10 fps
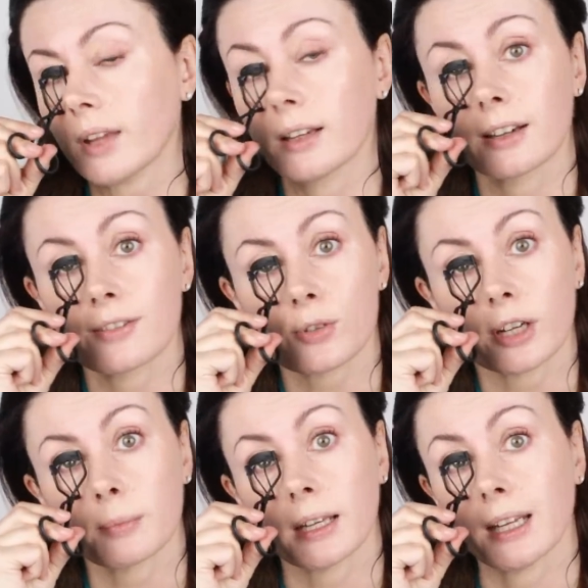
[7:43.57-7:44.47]
And I have
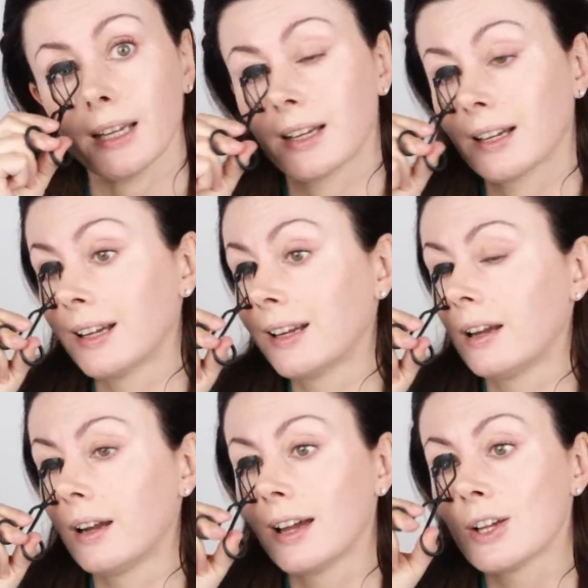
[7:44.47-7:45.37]
tried many.
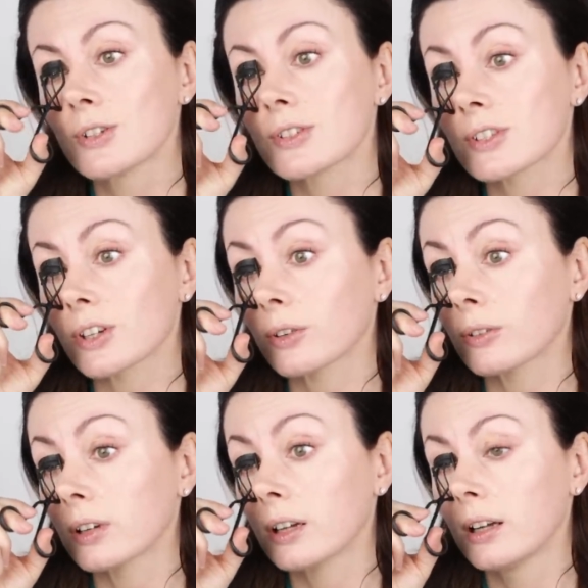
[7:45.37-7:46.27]
So